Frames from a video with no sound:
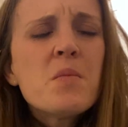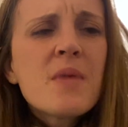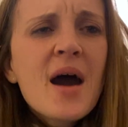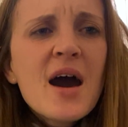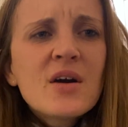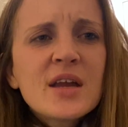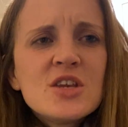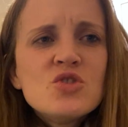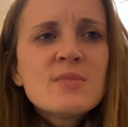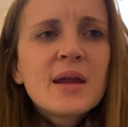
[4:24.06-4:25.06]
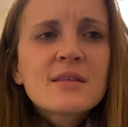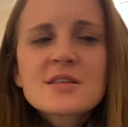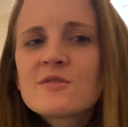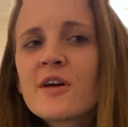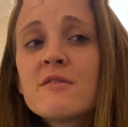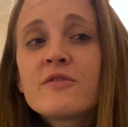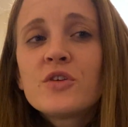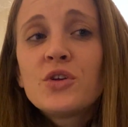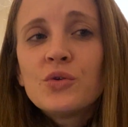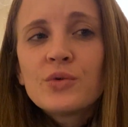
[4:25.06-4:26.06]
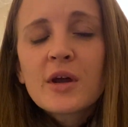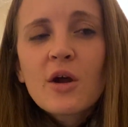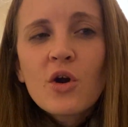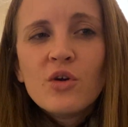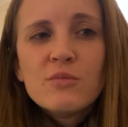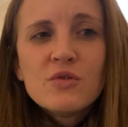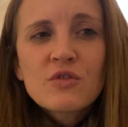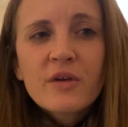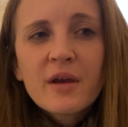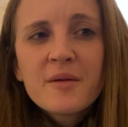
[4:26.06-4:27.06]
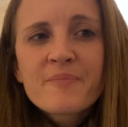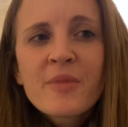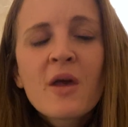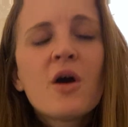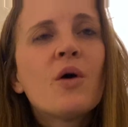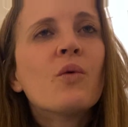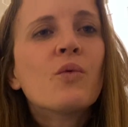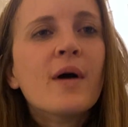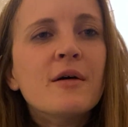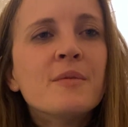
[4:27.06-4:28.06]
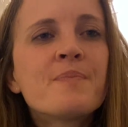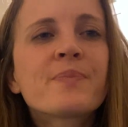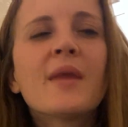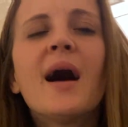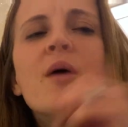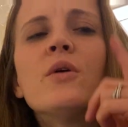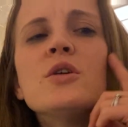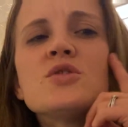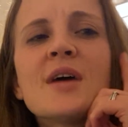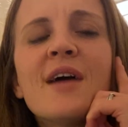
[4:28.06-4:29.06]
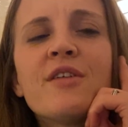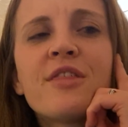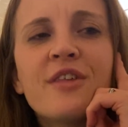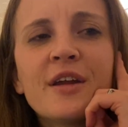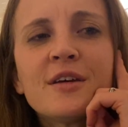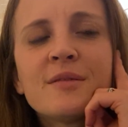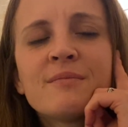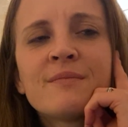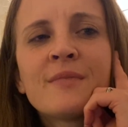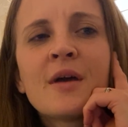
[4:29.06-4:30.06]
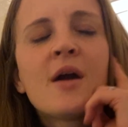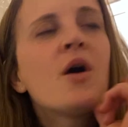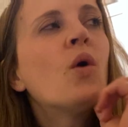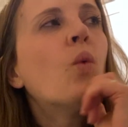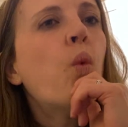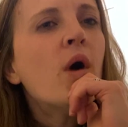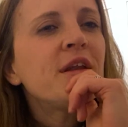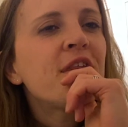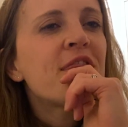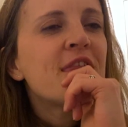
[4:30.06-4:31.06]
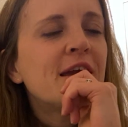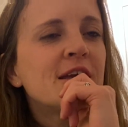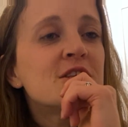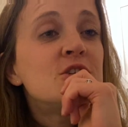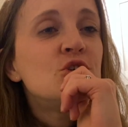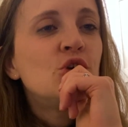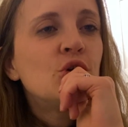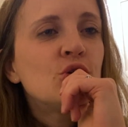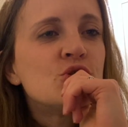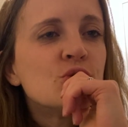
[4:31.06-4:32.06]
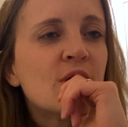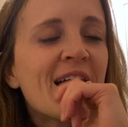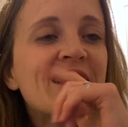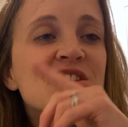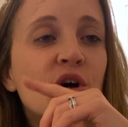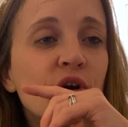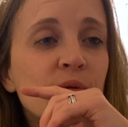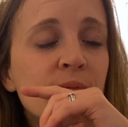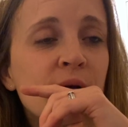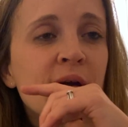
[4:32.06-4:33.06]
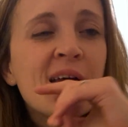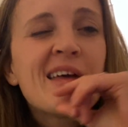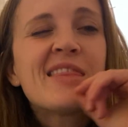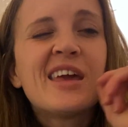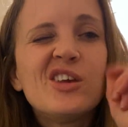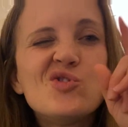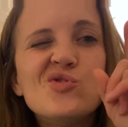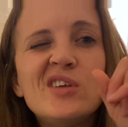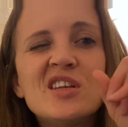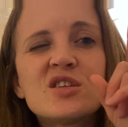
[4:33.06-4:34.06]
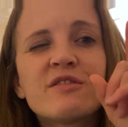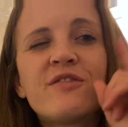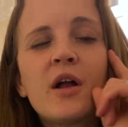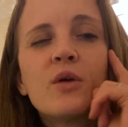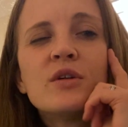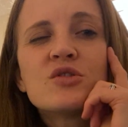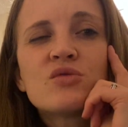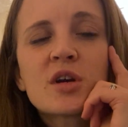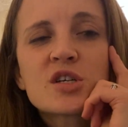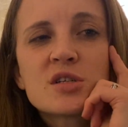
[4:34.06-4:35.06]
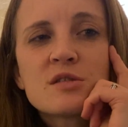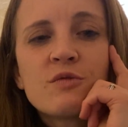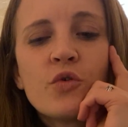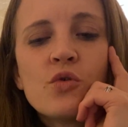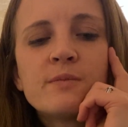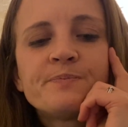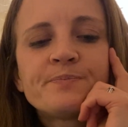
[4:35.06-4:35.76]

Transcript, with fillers: how can you make this fun for you at home, you say? Well, I want you to have a think. What things do you do at home that you need to follow instructions for?